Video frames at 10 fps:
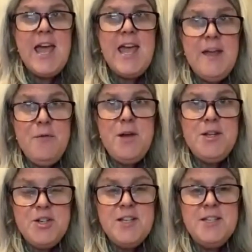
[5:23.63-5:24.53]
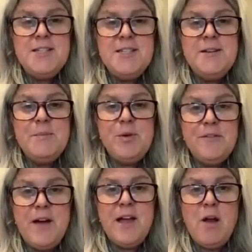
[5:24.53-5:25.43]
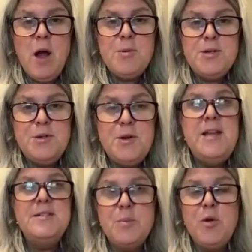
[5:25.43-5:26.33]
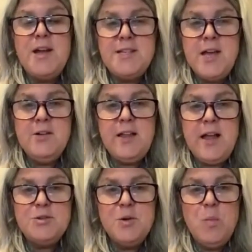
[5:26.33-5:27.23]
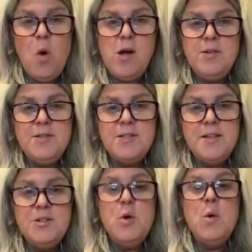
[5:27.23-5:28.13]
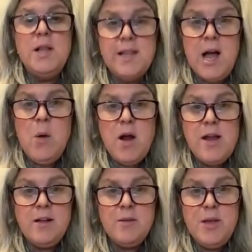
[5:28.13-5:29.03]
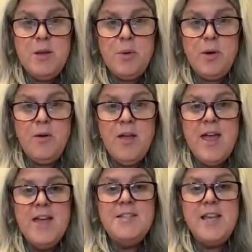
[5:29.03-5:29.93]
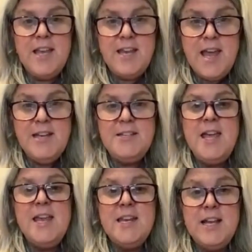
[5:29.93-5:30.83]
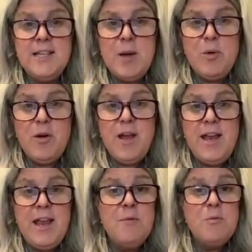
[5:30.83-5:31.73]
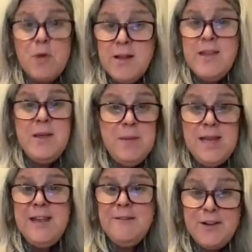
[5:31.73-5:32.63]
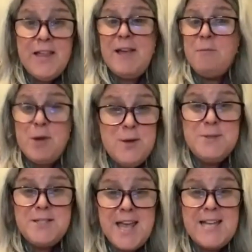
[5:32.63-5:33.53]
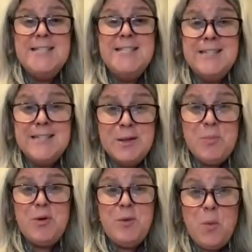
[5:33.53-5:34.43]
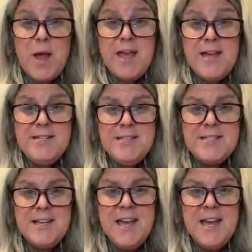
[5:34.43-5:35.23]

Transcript: if we just provide opportunities to break down classroom walls to allow our young people to connect and collaborate in really meaningful and, what you said, deliberate ways,